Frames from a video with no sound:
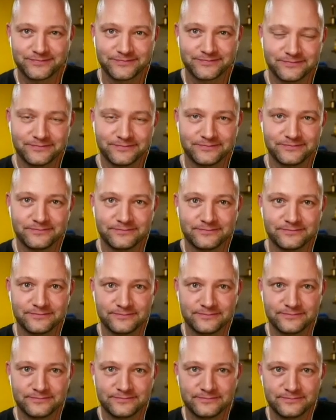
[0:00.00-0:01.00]

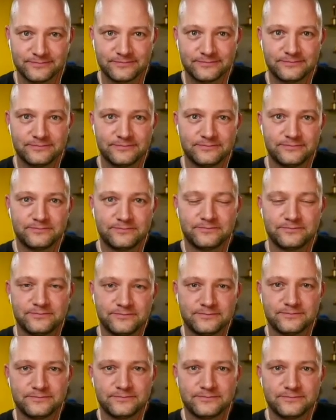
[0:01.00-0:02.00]

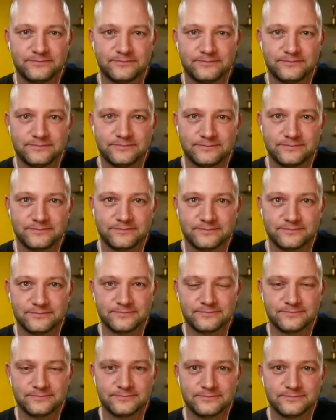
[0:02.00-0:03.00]

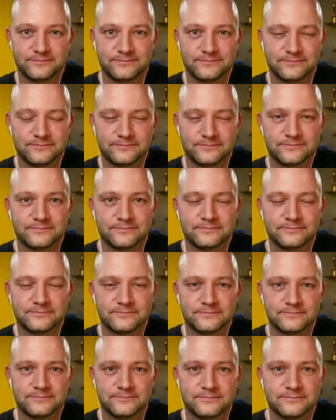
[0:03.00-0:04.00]

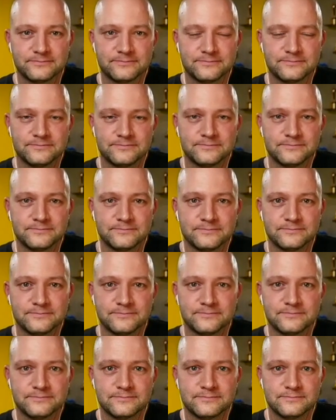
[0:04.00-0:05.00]

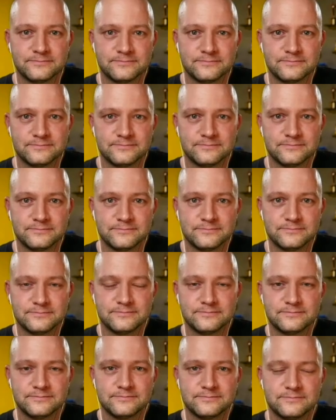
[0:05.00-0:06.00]

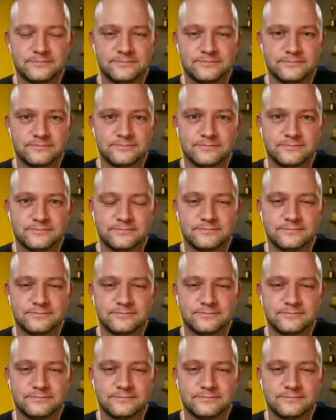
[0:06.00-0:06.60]
This person isn't speaking.